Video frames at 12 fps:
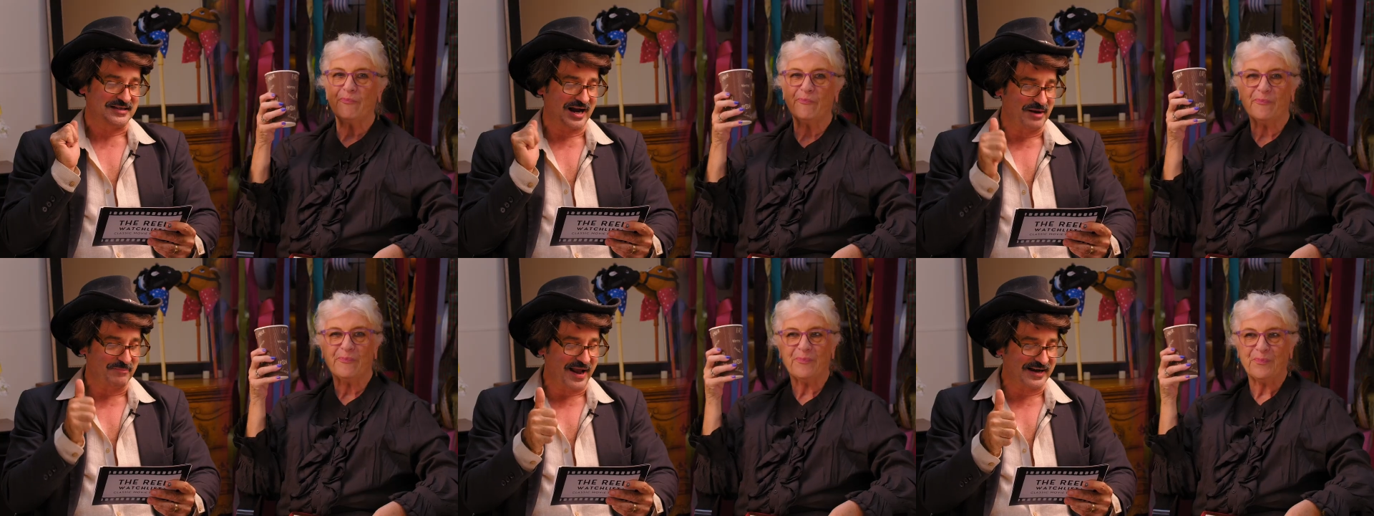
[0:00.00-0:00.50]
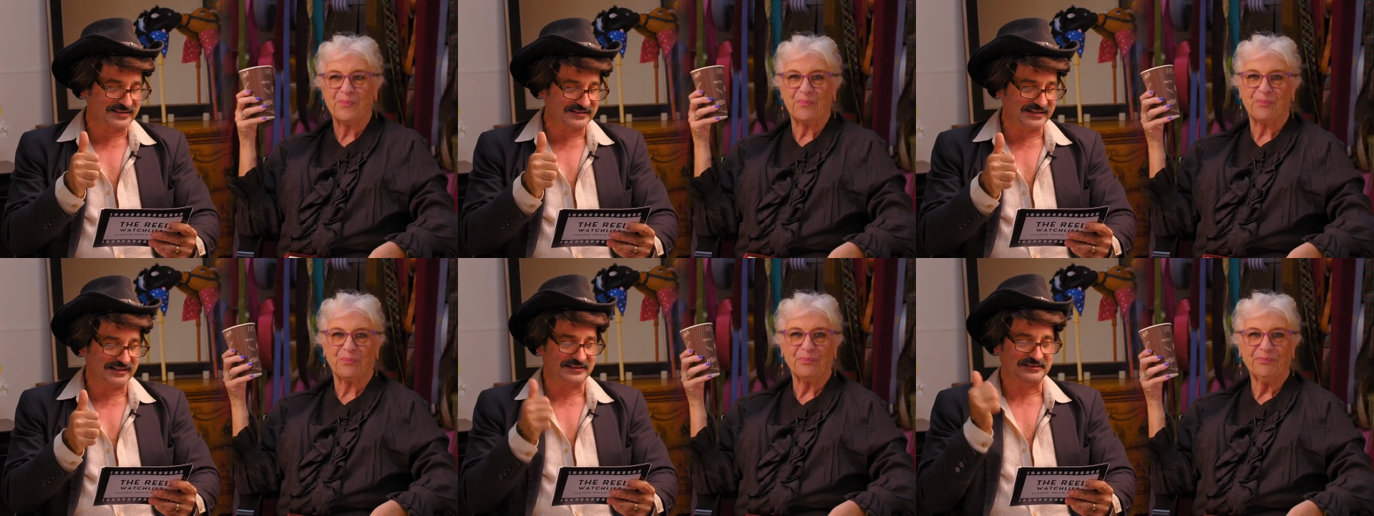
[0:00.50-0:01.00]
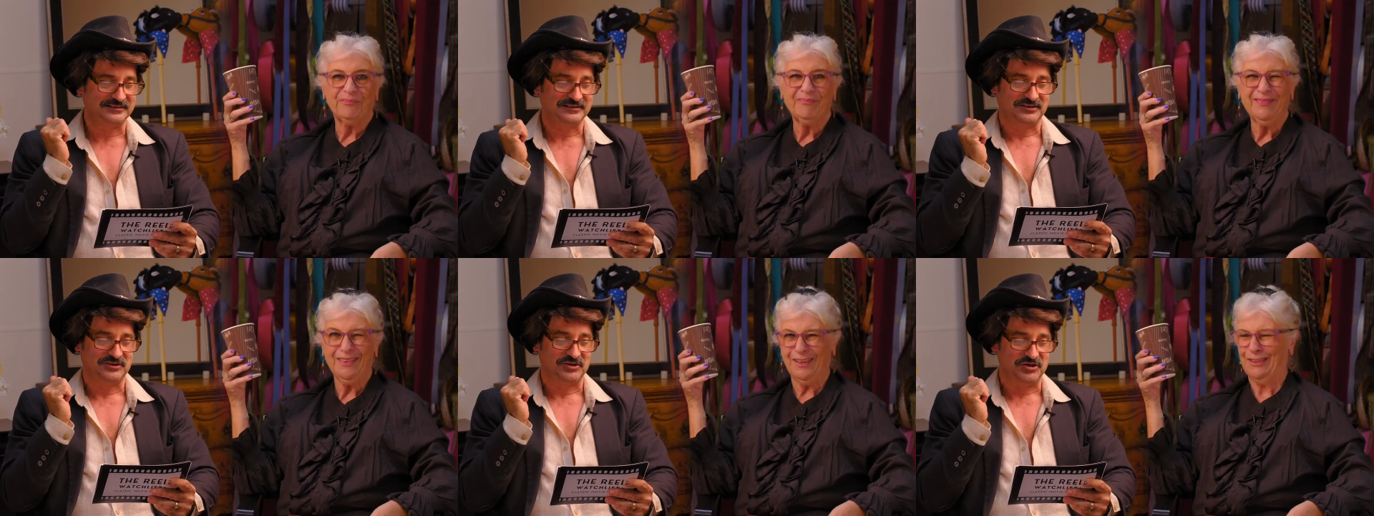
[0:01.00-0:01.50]
Speaker 1: Time Magazine,
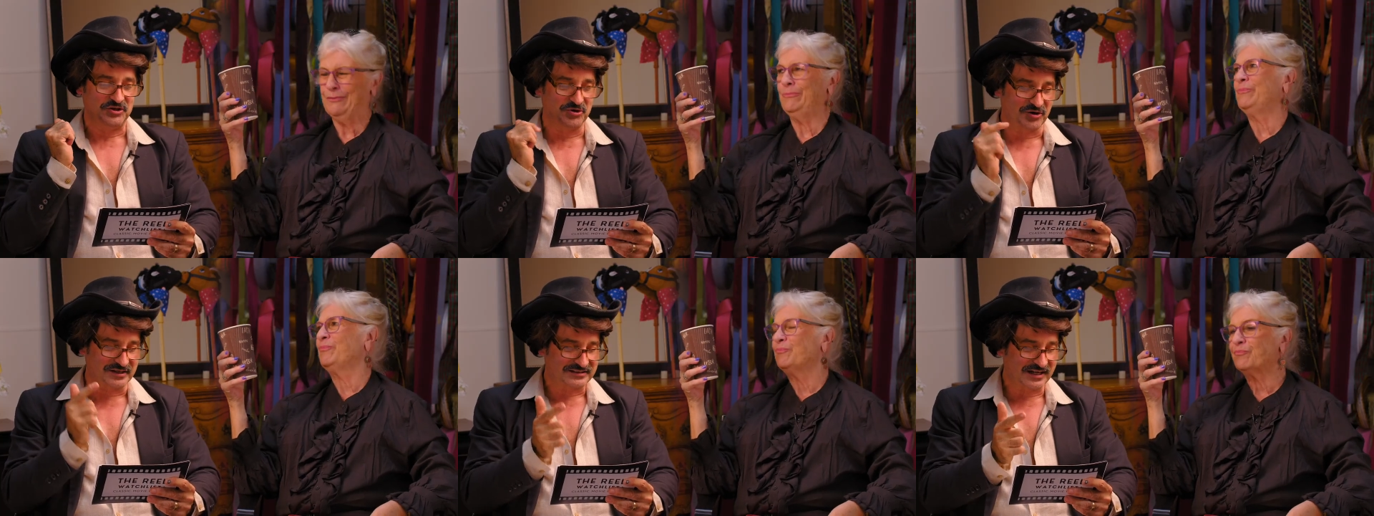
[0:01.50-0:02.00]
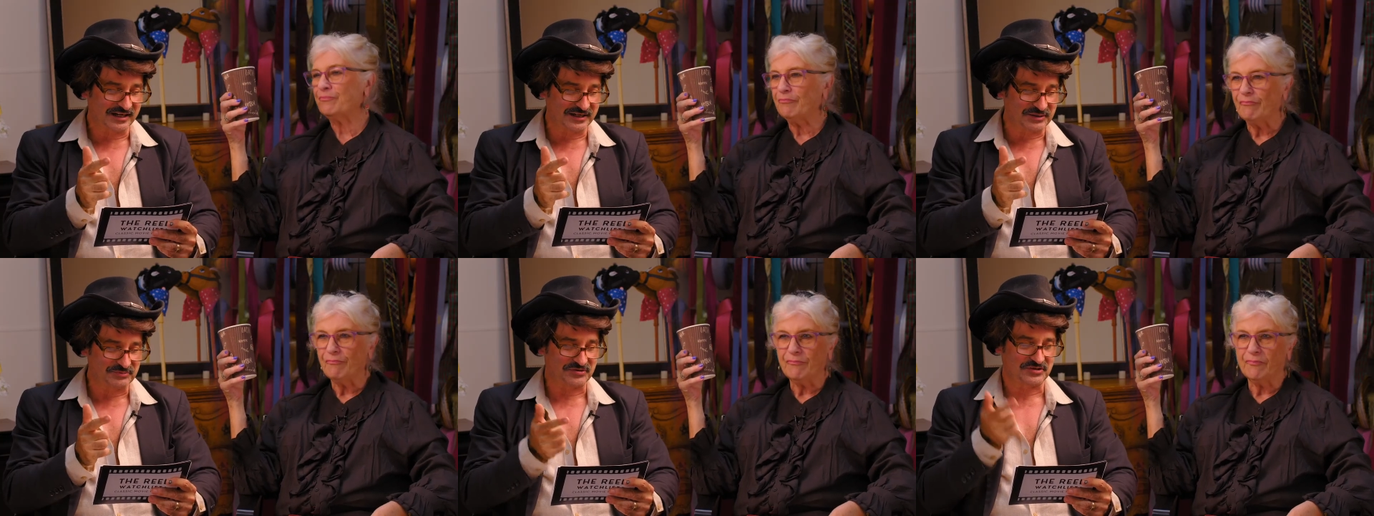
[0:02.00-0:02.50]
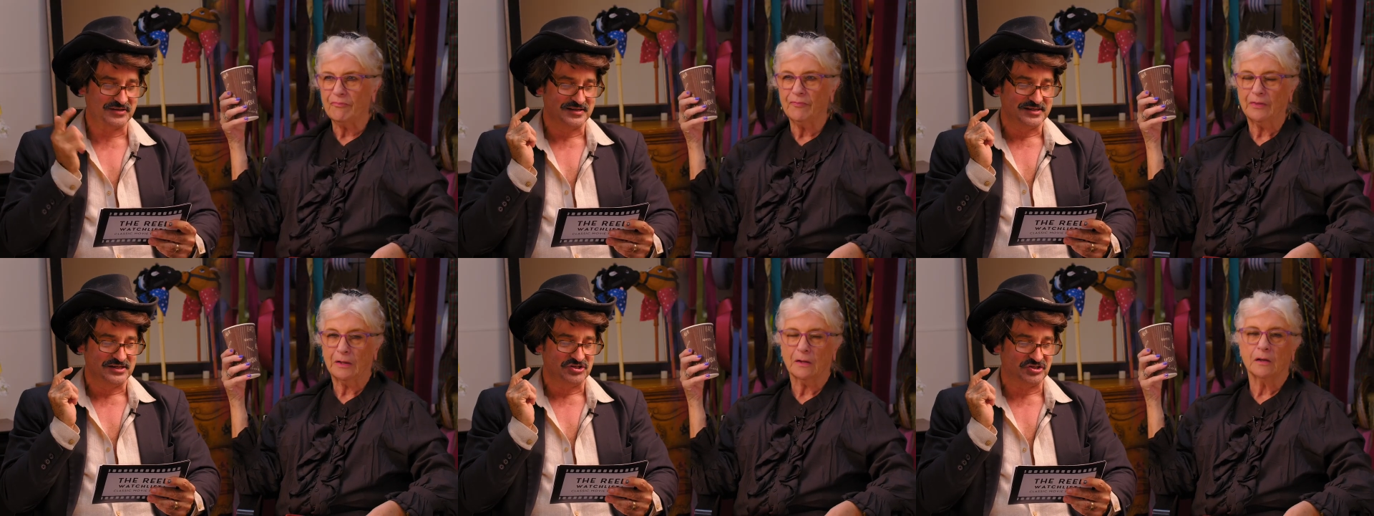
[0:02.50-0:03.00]
New York Times,
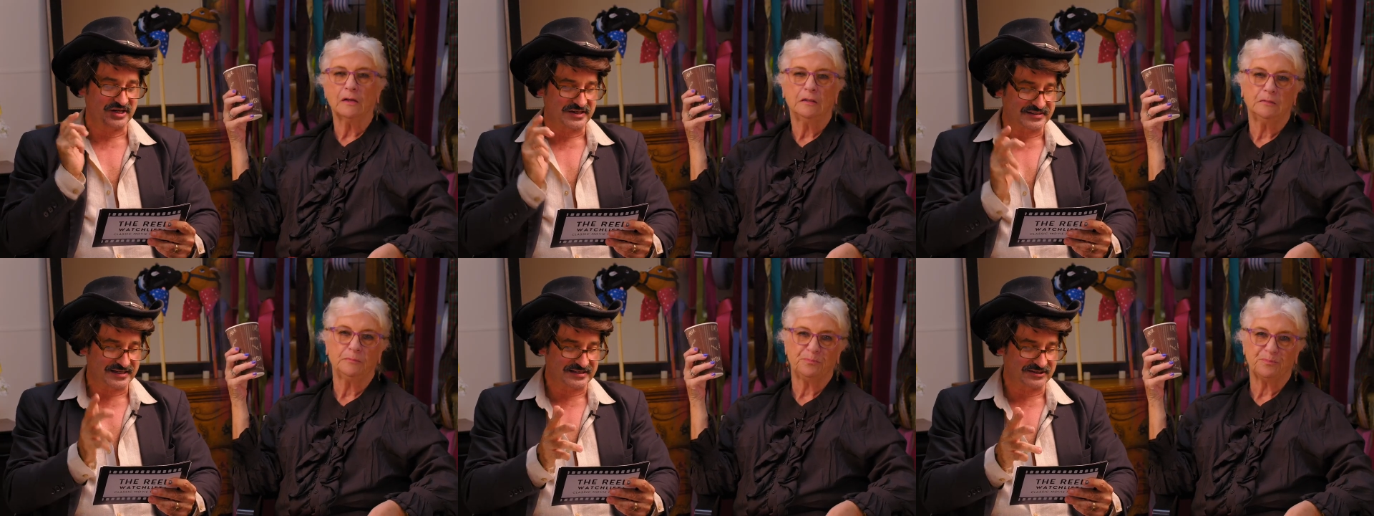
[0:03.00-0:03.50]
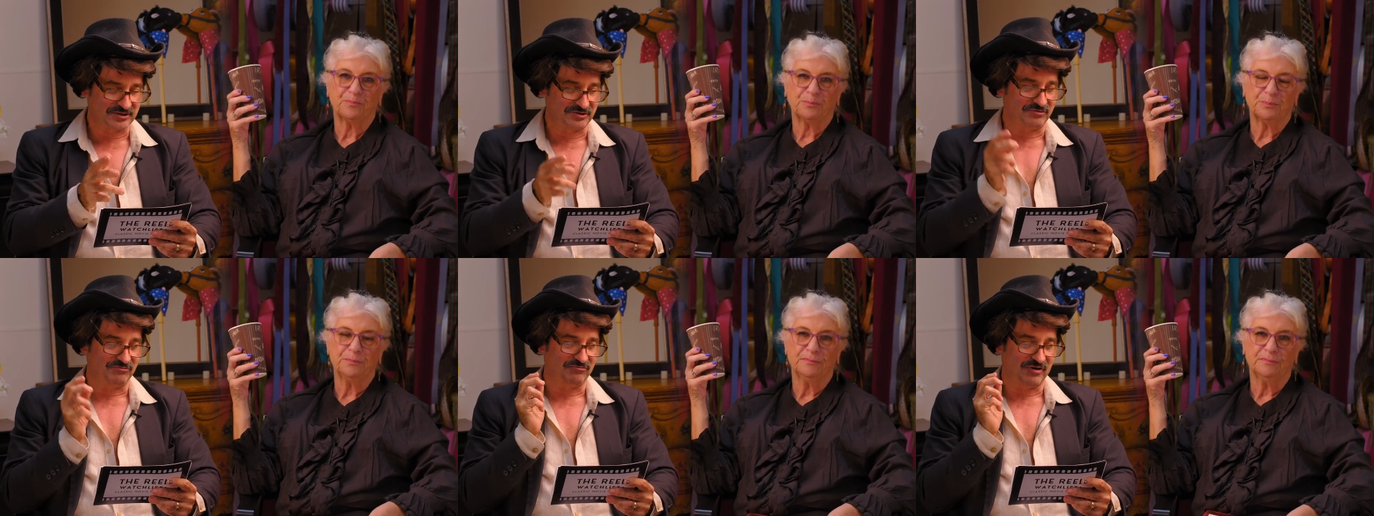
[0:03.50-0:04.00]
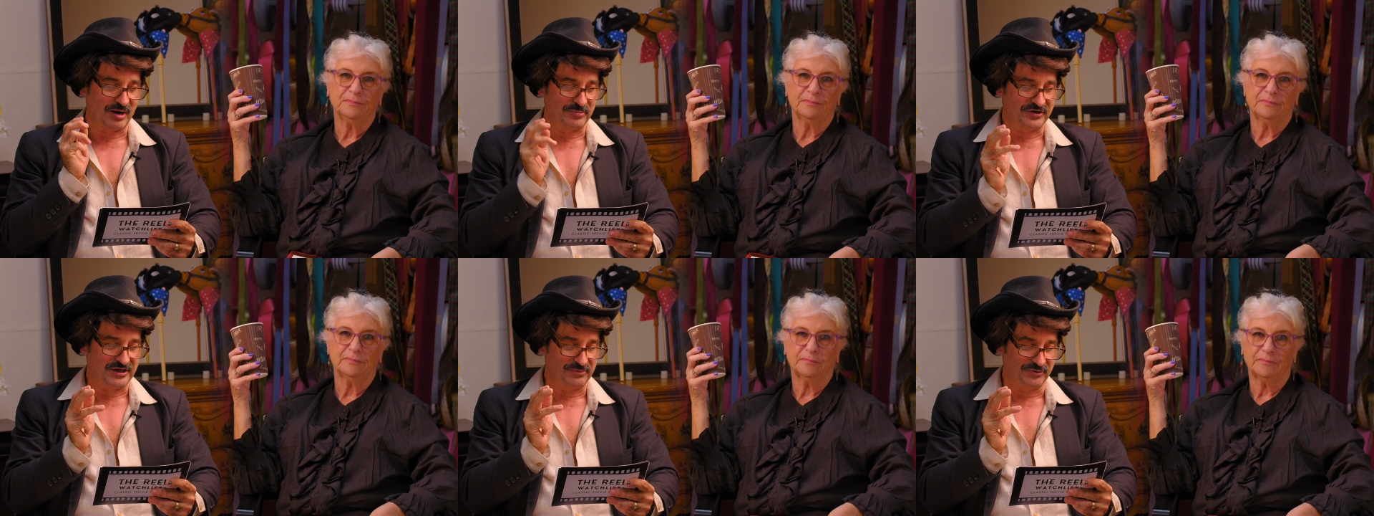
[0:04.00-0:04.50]
Gene Siskel,
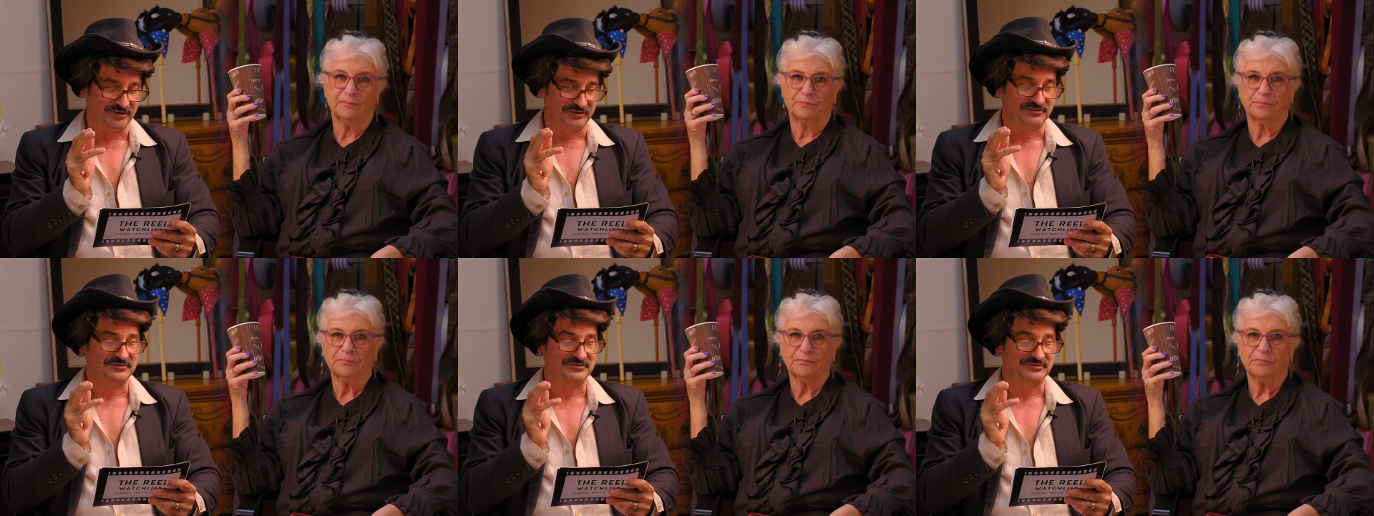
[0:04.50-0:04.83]
Robert Ebert.